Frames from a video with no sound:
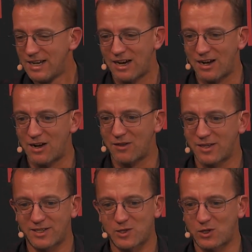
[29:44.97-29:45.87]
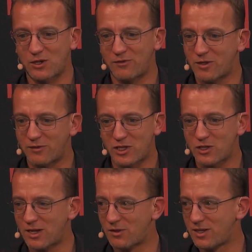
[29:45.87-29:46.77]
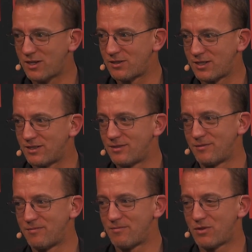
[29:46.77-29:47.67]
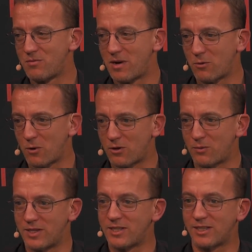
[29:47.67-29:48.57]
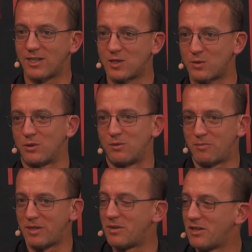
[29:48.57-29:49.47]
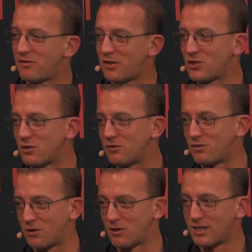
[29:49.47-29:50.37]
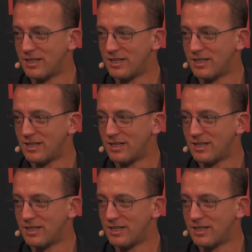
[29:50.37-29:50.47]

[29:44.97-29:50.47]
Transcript: I think there's a lot of innovation out there that through my work with Index will be beneficial for